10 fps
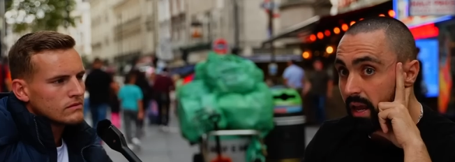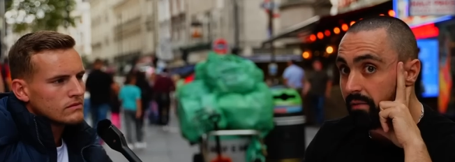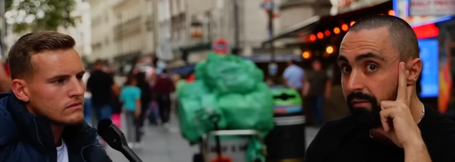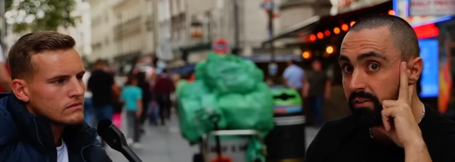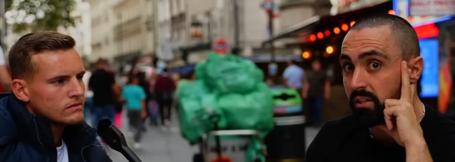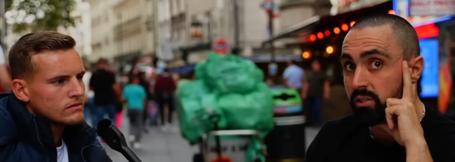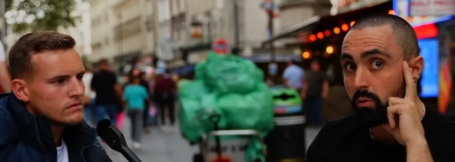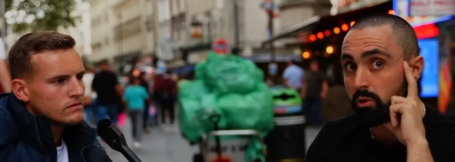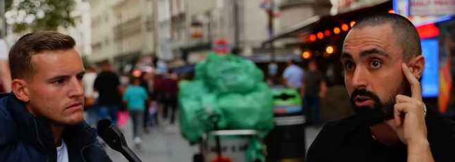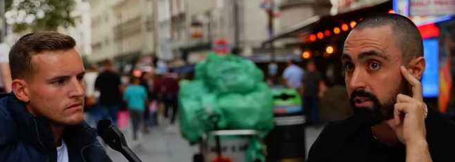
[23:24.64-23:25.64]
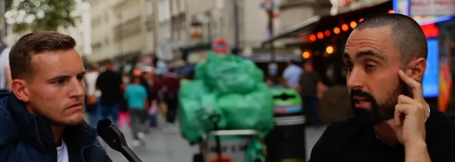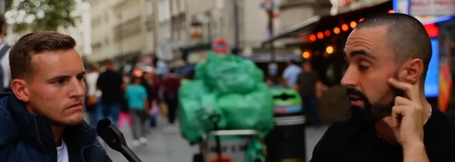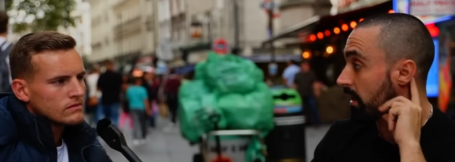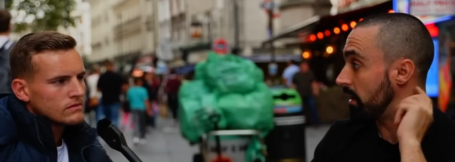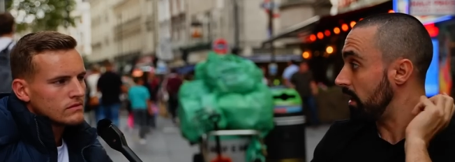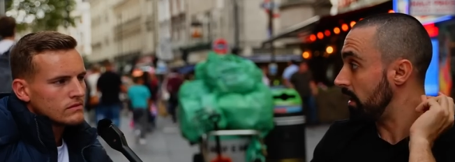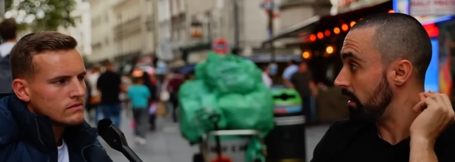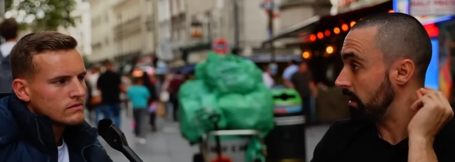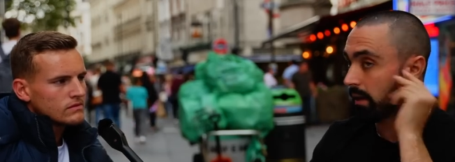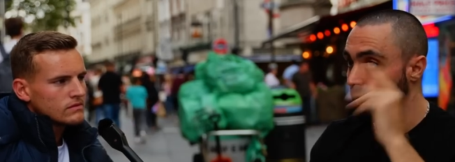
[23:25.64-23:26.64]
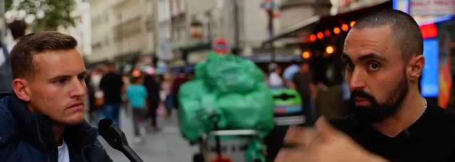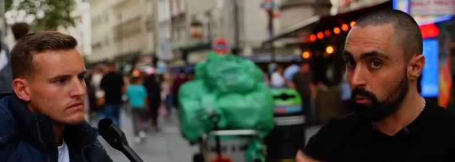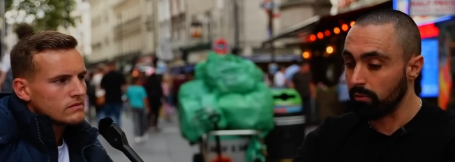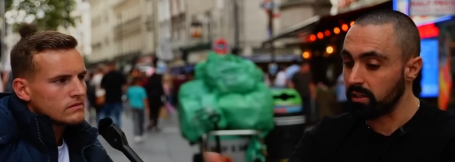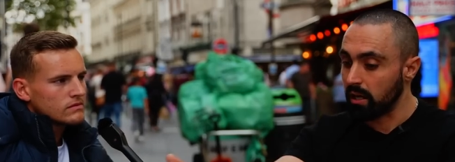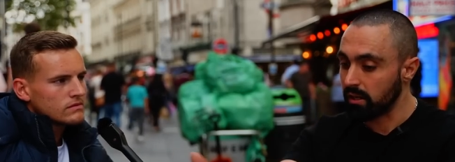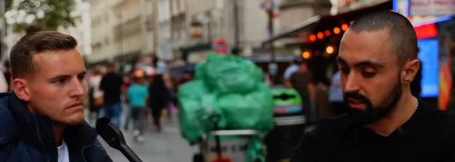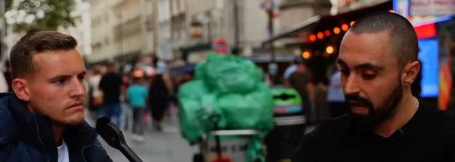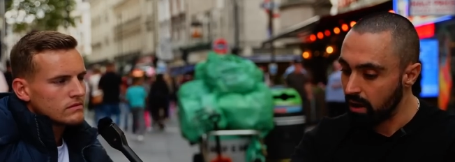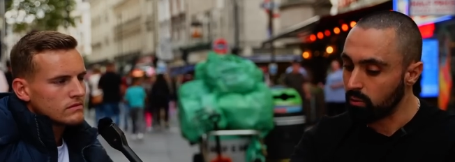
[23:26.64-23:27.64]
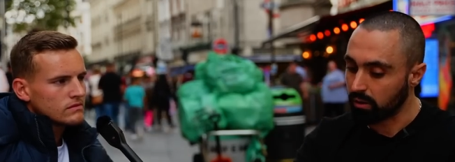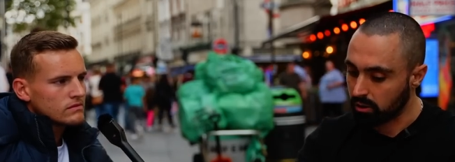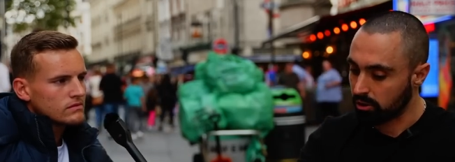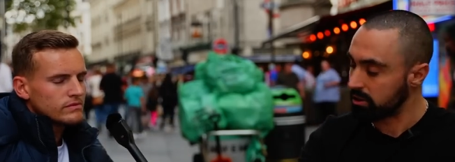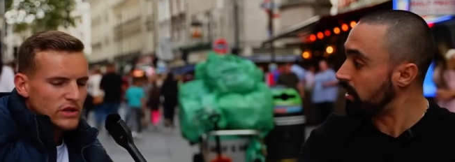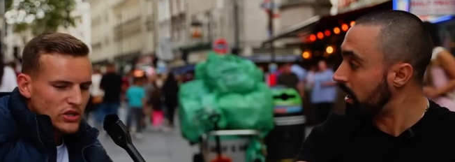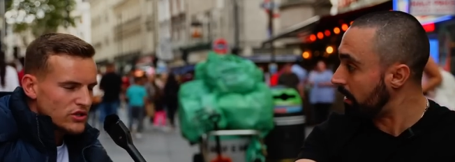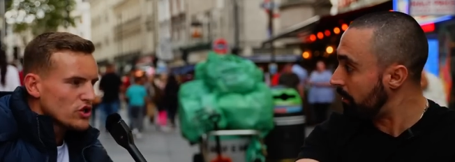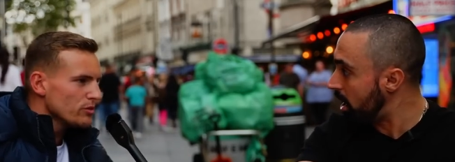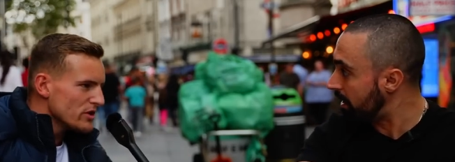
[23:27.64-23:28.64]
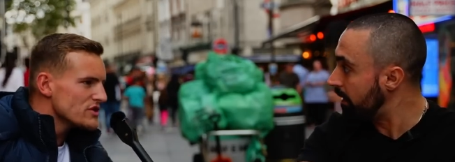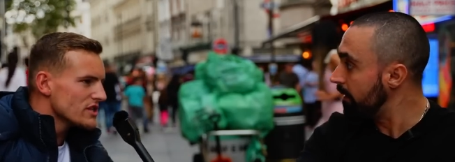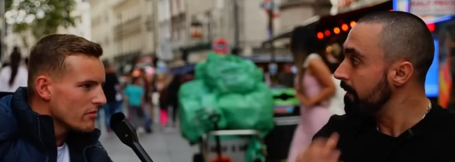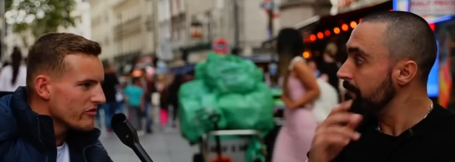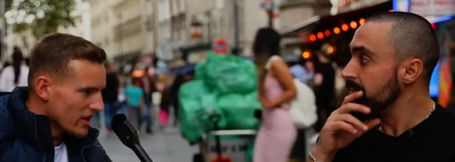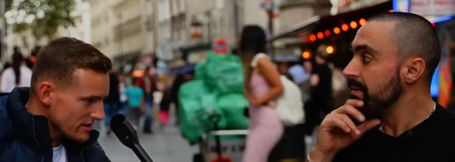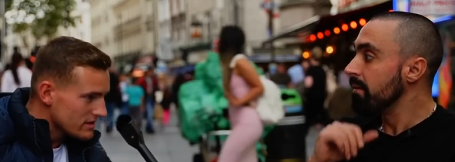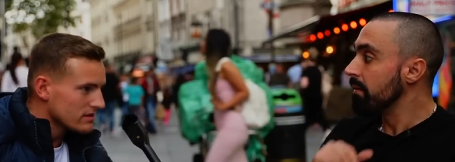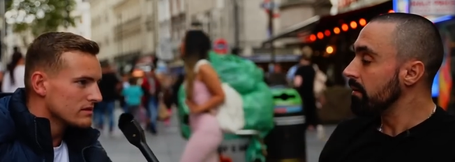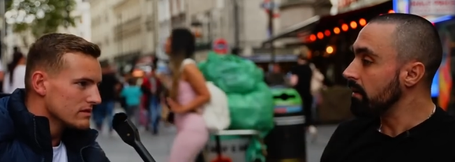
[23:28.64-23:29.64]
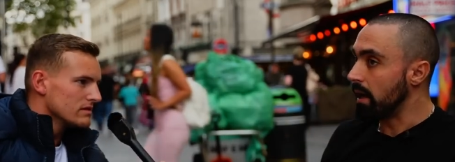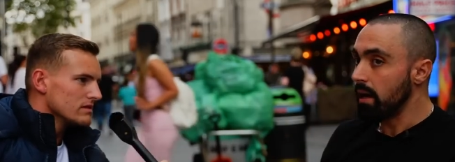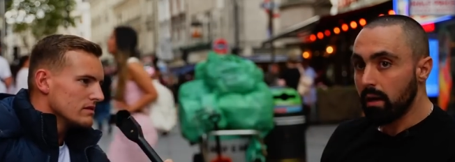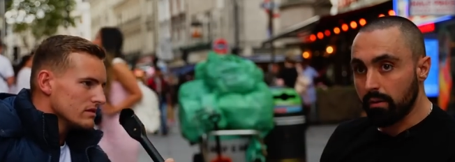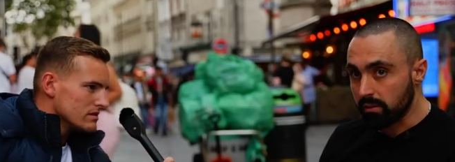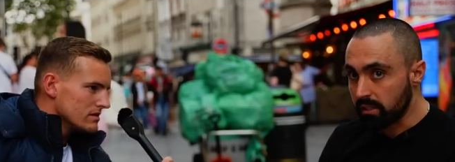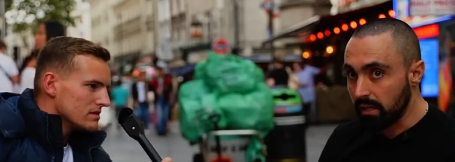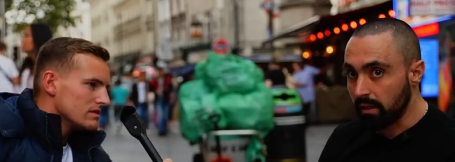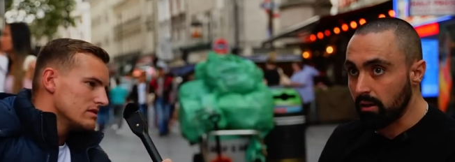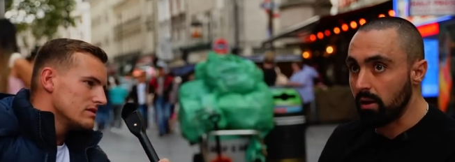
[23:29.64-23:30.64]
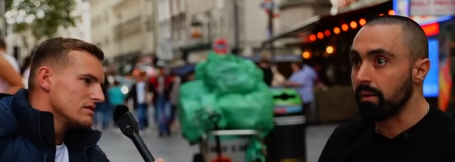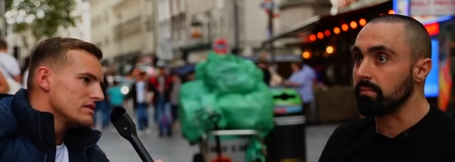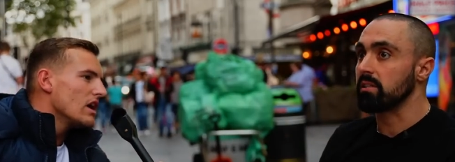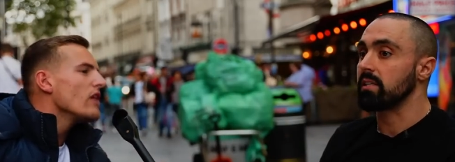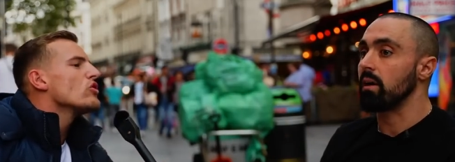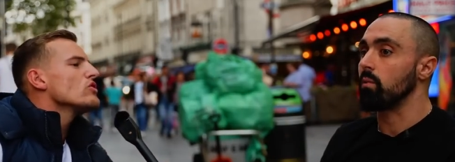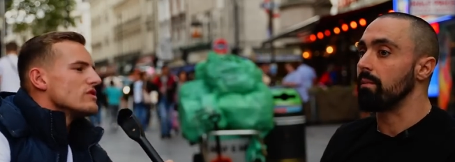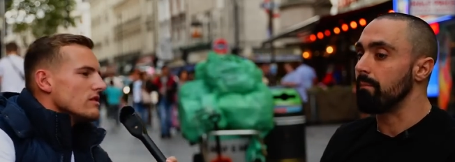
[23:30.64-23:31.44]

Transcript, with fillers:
Speaker 1: Even if it's a small atrocity, like a, a, a smaller in scale atrocity, because like a murder. humans come first. Yeah, I'm not saying they don't, but I'm just saying we're